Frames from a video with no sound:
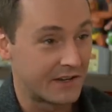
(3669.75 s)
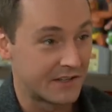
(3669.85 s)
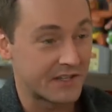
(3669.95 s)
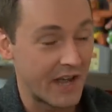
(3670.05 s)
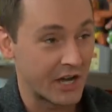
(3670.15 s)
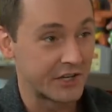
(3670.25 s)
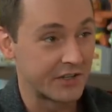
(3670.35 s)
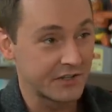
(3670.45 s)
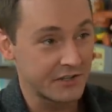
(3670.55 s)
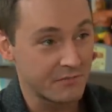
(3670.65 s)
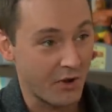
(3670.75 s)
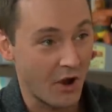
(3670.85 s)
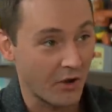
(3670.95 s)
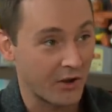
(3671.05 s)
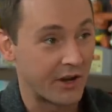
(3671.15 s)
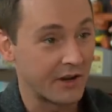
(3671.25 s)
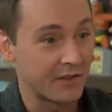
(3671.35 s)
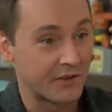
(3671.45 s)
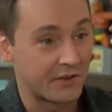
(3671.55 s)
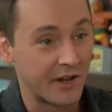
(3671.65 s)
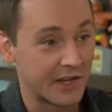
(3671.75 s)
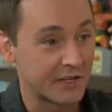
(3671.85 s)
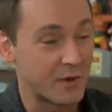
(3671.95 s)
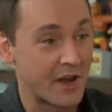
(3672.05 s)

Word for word: concessions, parking, the tickets.